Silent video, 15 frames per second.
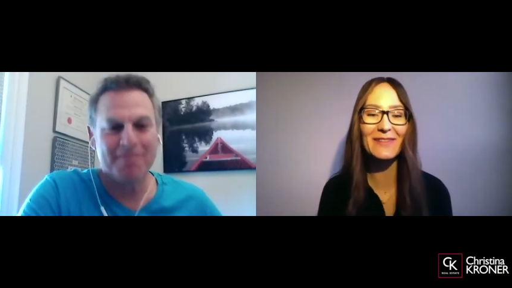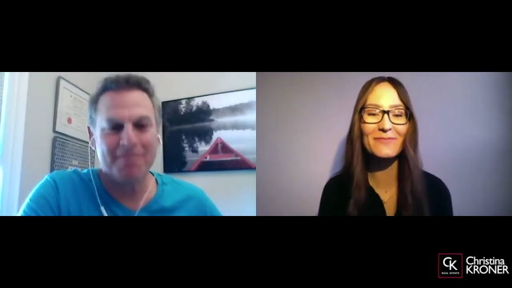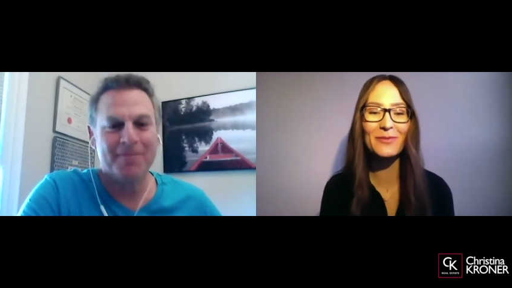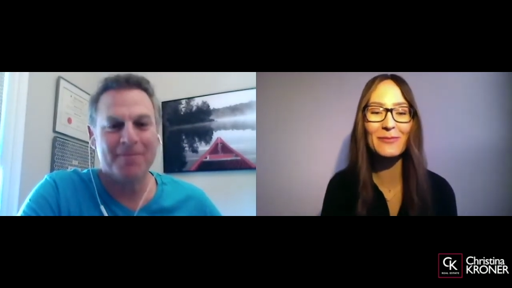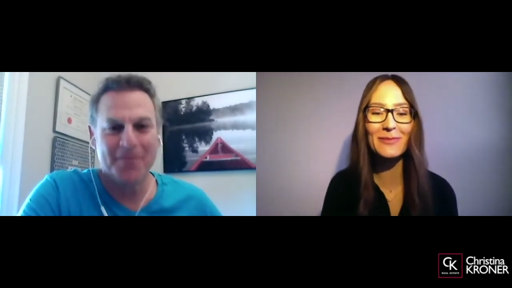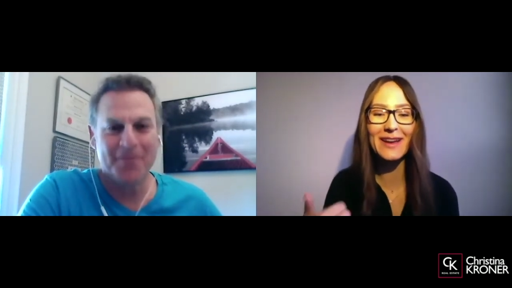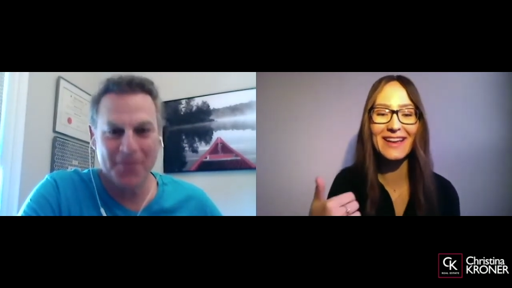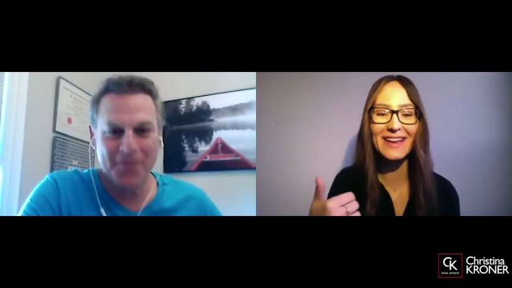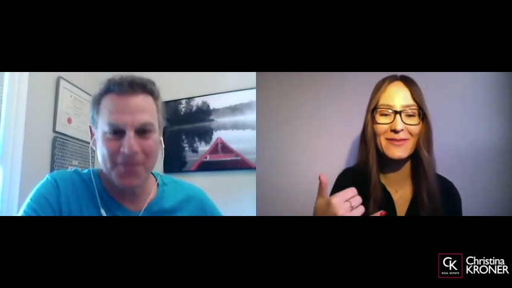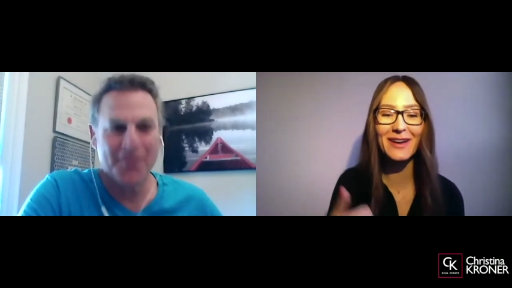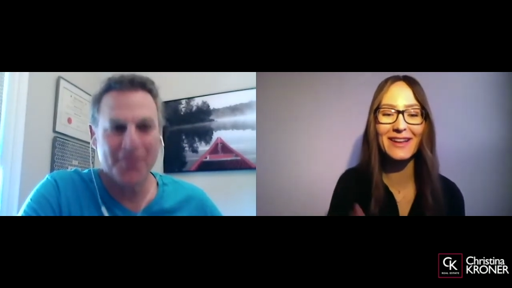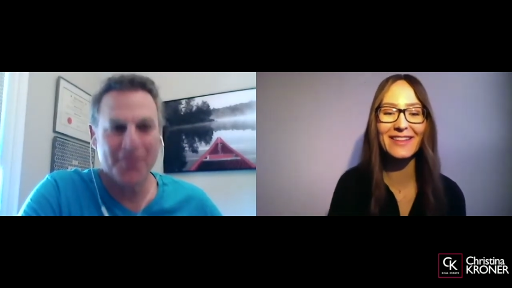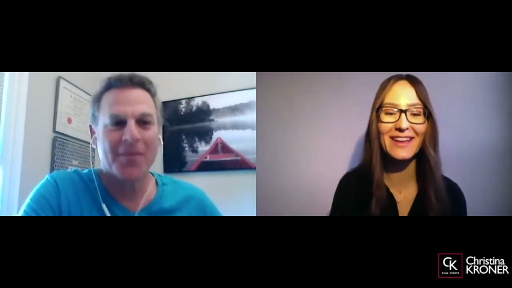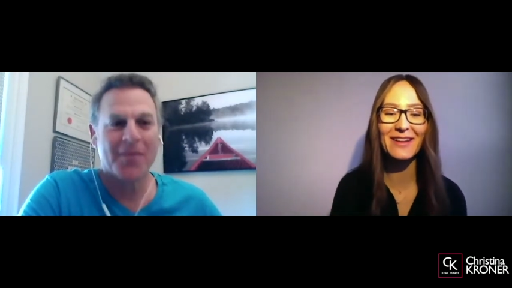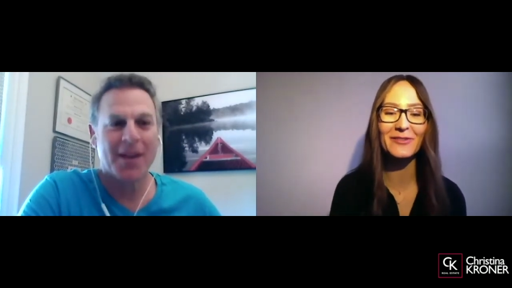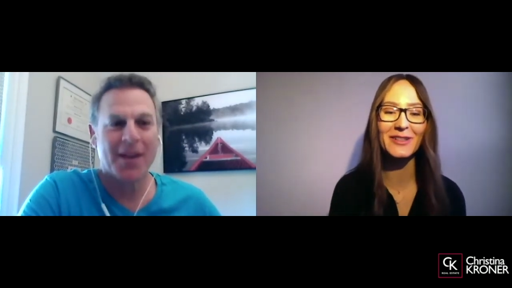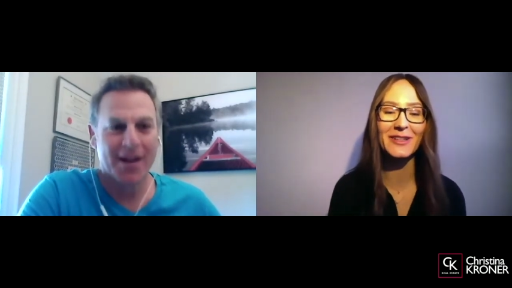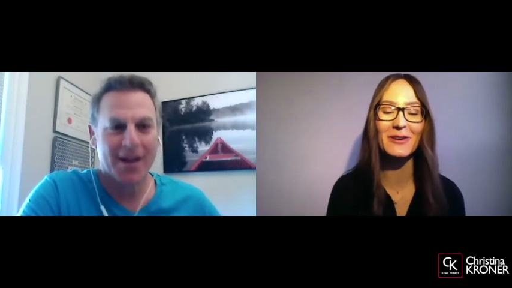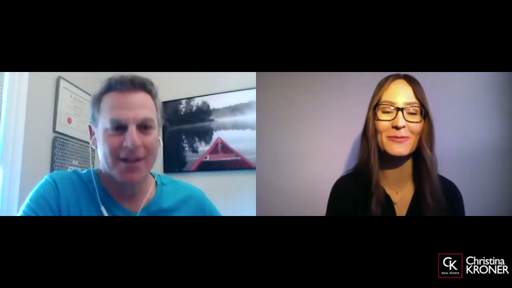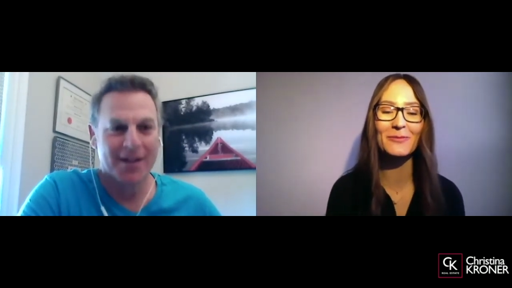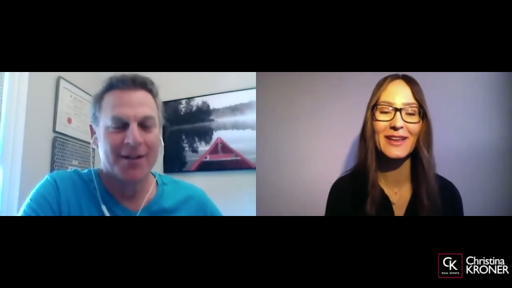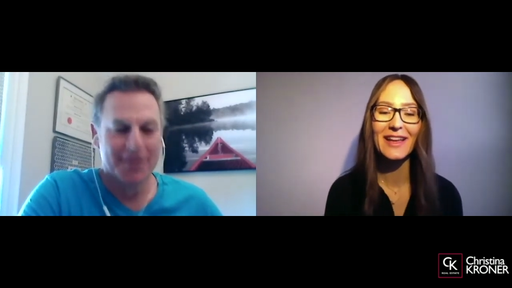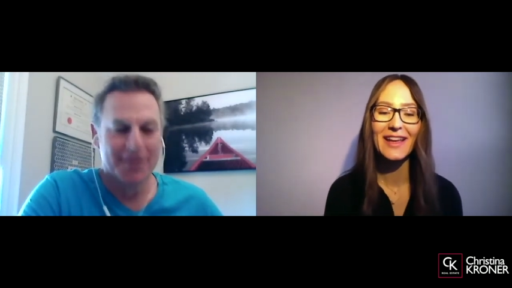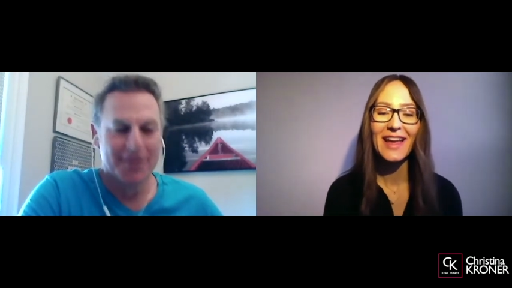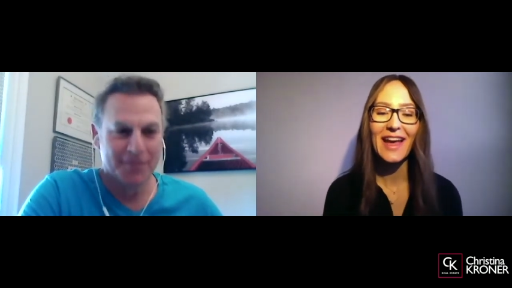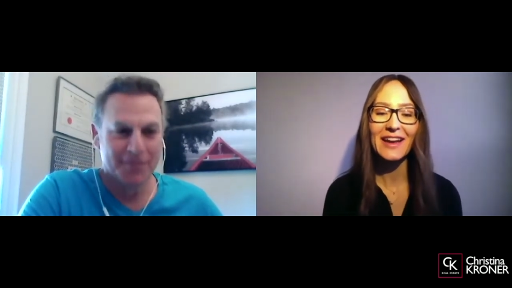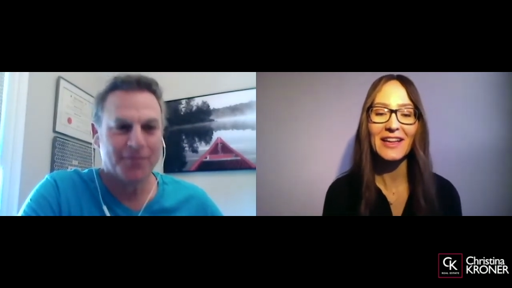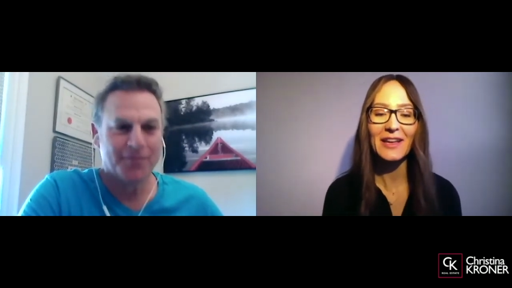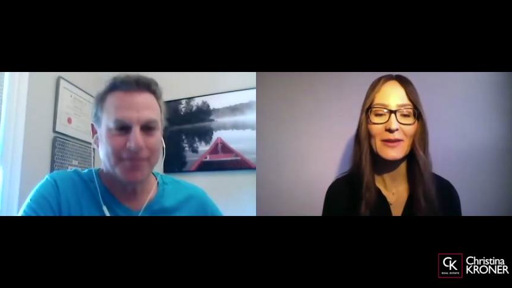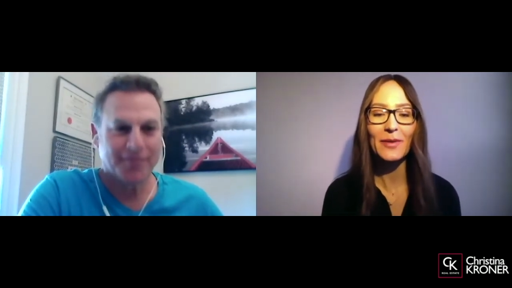Speaker 1: Put my name on the envelope.
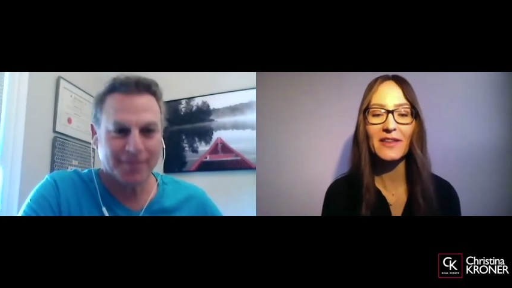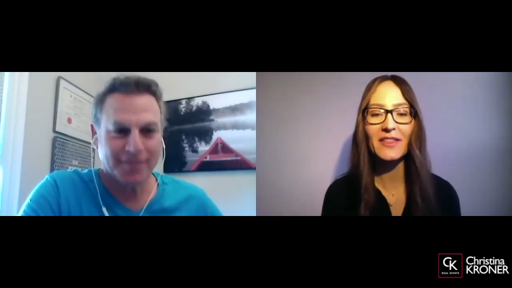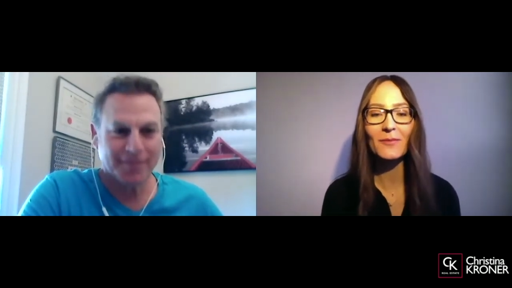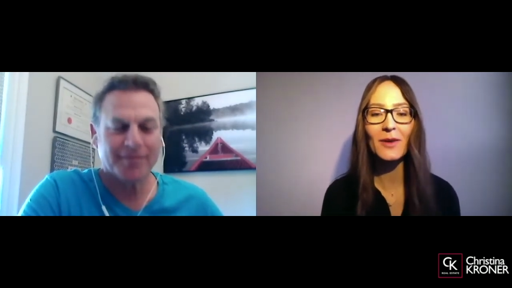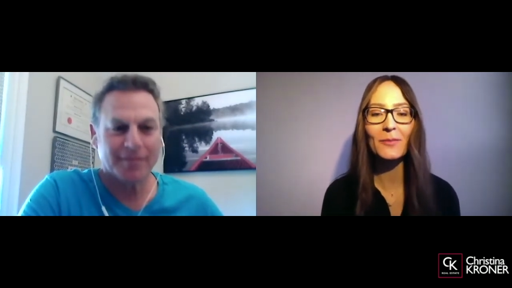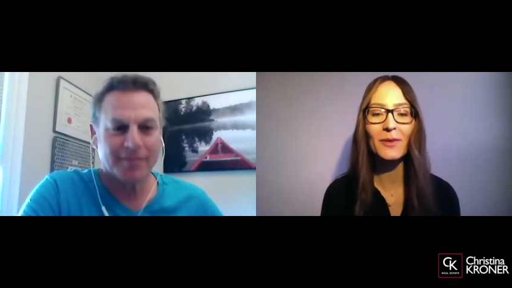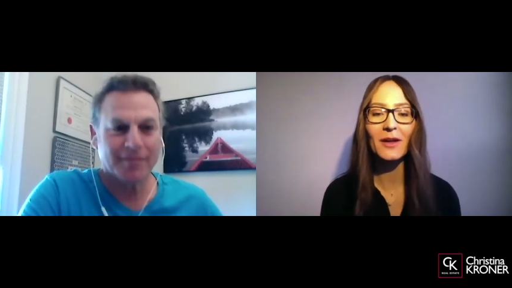And I pick them up on